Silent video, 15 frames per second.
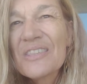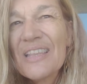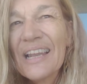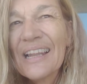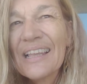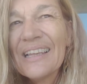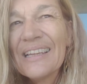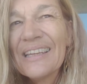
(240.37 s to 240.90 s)
that
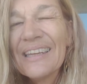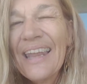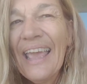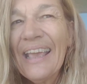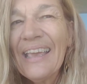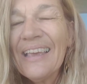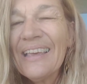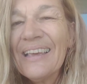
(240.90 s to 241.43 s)
are
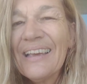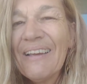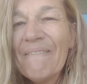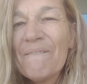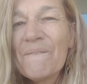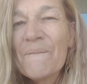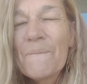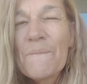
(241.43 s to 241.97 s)
lacking
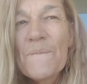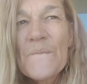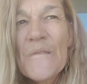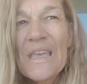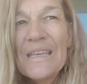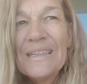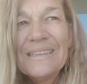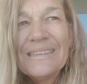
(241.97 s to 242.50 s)

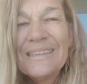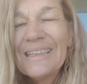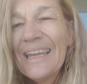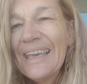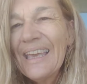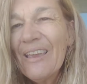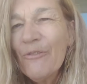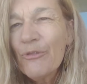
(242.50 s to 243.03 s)

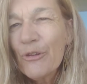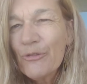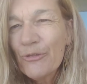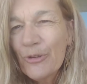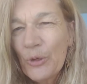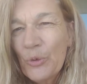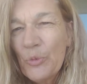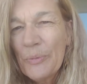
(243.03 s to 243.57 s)

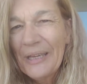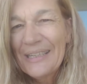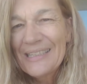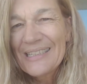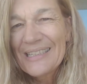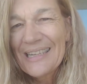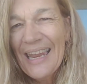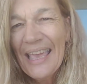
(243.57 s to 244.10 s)

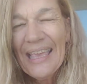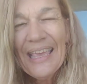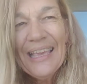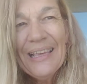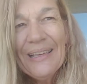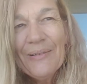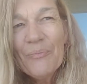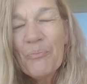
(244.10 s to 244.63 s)
fulfillment,
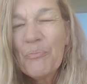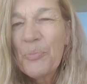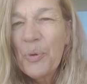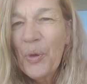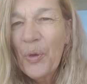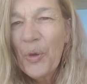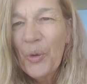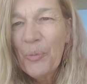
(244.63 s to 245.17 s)
lacking
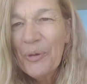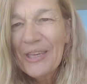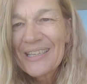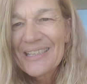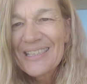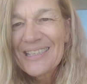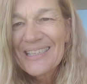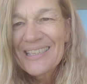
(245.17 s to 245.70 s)

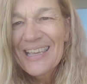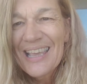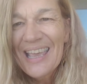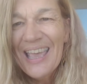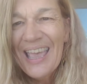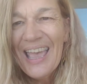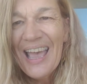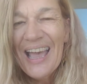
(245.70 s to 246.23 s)
purpose,
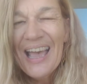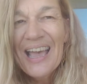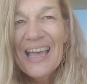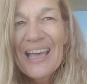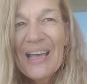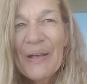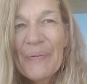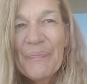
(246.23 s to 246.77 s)

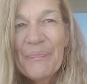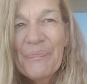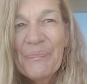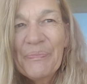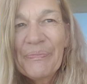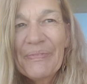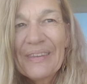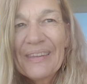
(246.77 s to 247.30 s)

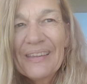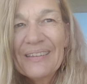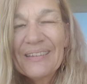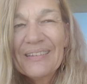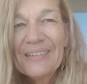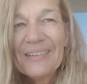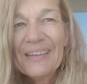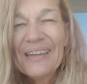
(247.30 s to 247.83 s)

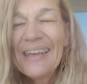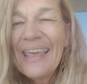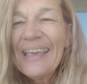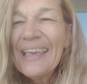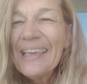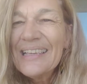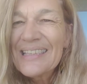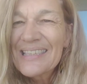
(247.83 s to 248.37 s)

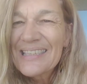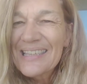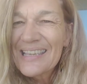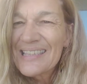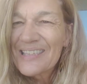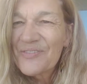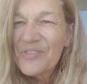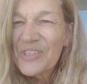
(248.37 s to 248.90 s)
lacking a
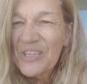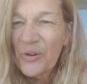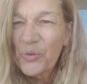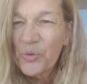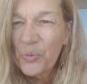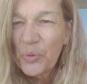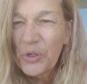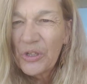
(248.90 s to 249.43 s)
sense of
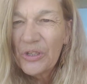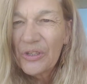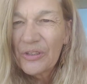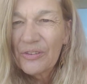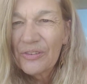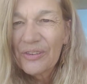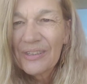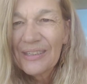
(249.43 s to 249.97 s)

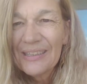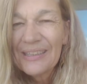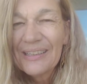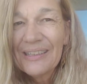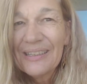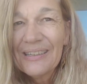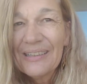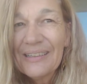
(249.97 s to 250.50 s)
self-worth.
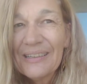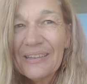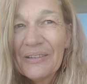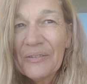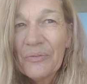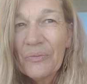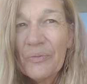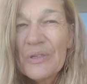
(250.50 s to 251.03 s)

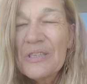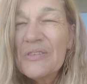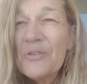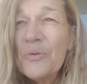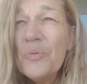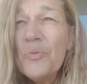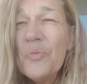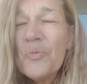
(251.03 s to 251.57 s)
We're
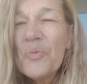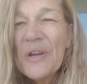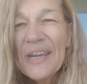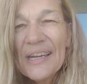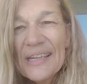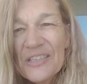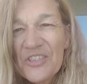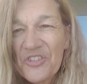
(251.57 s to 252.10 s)
still
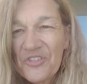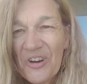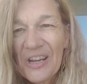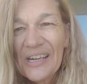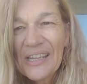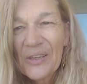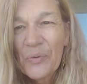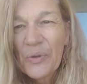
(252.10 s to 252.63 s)
really
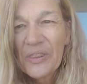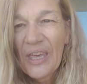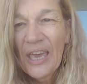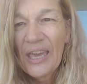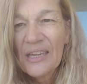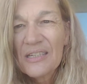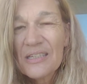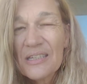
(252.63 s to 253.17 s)
struggling with
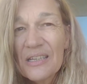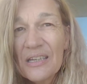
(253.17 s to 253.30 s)
that.